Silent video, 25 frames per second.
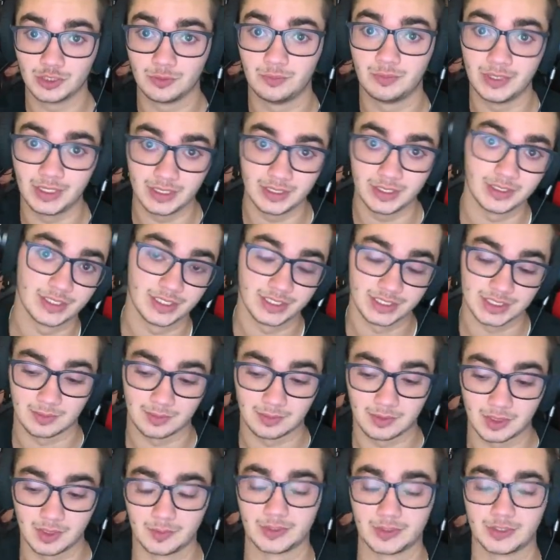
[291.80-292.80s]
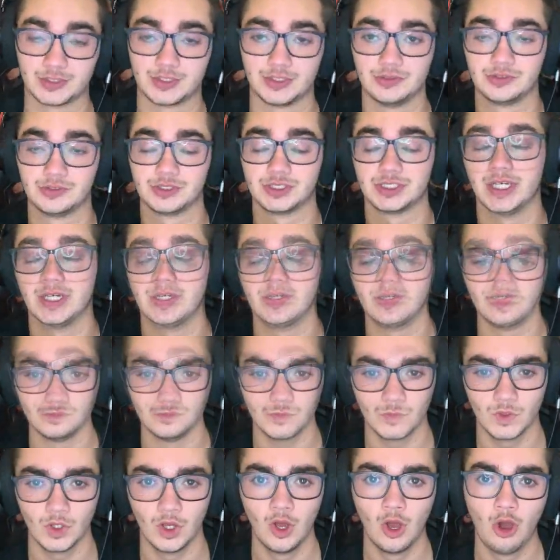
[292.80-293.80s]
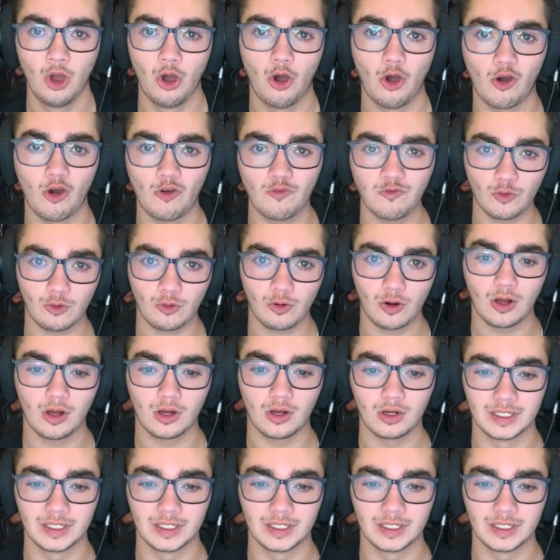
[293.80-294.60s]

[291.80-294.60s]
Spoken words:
be this upcoming Tuesday. overall,